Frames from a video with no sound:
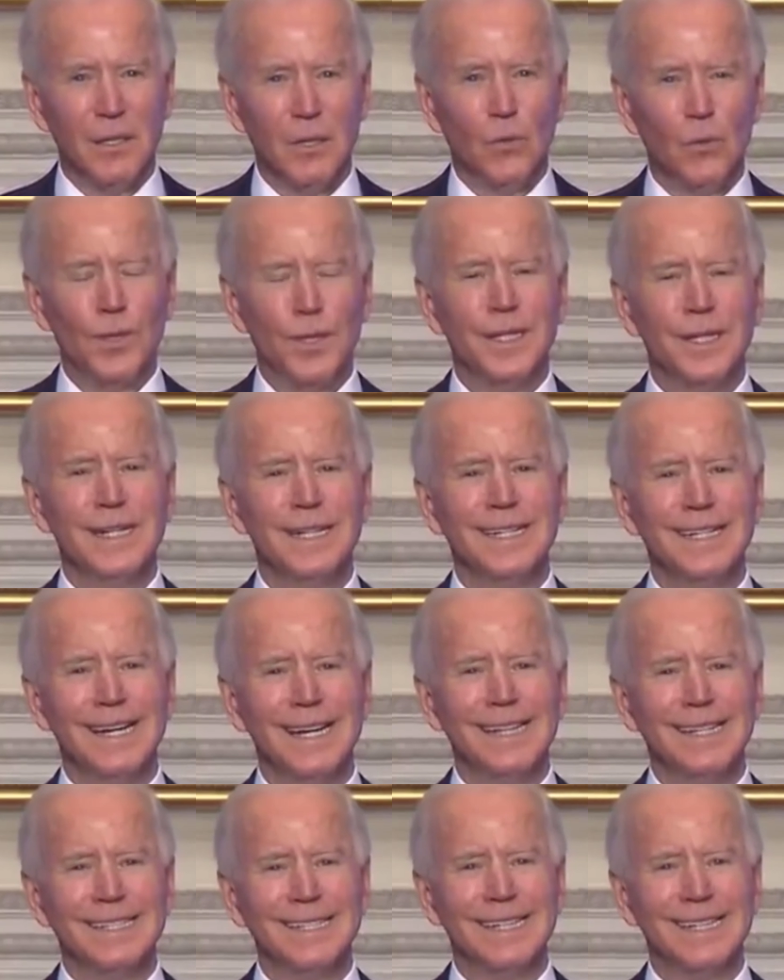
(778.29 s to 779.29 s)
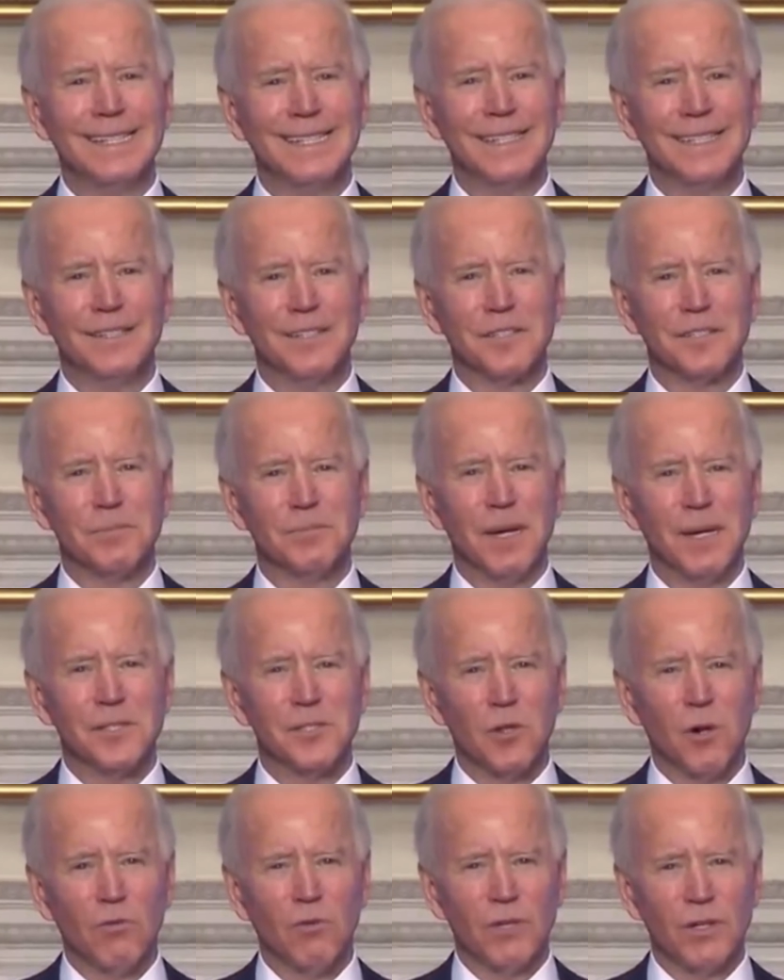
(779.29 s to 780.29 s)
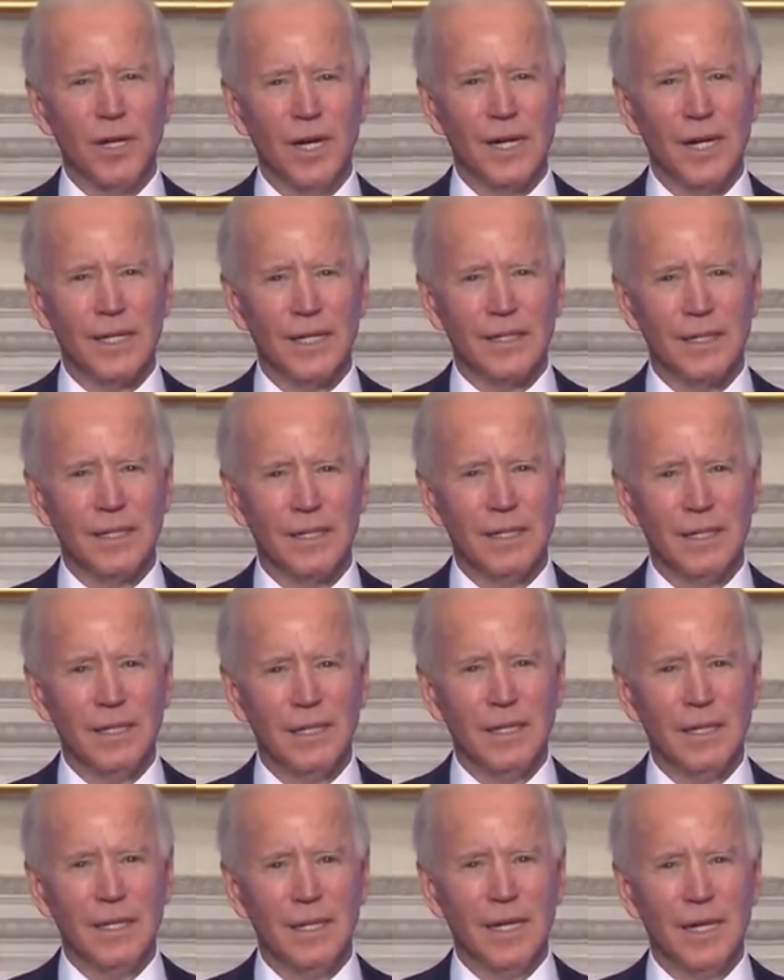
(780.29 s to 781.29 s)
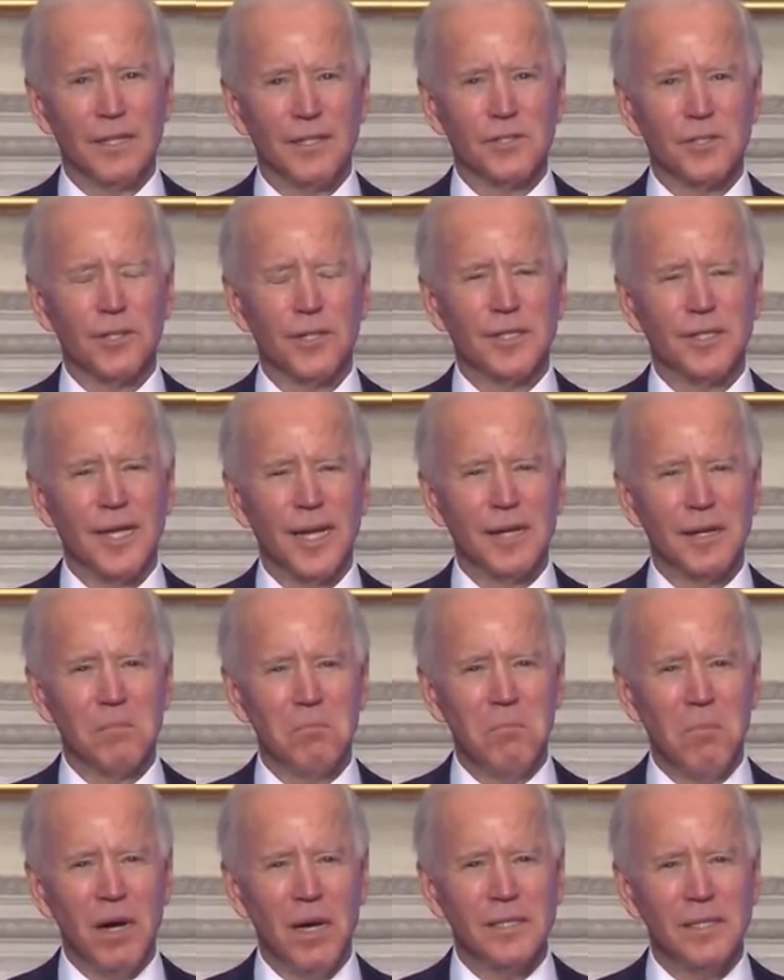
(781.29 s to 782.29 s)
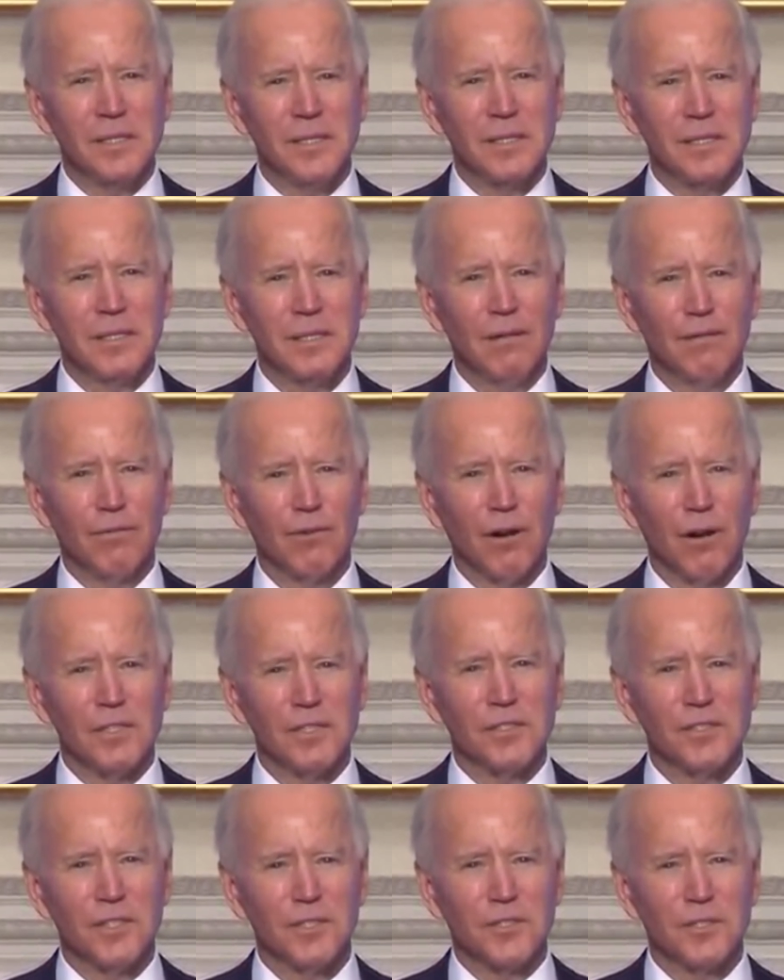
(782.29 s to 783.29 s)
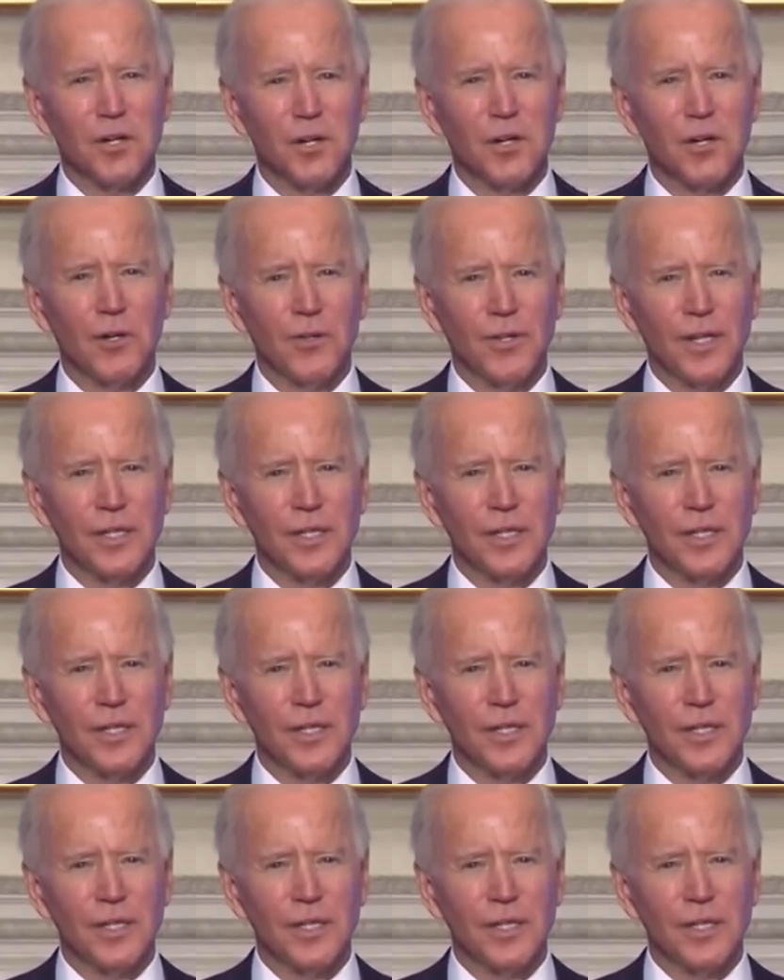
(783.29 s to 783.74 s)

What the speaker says: We didn't get into this mess overnight, and it's going to take months for us to turn things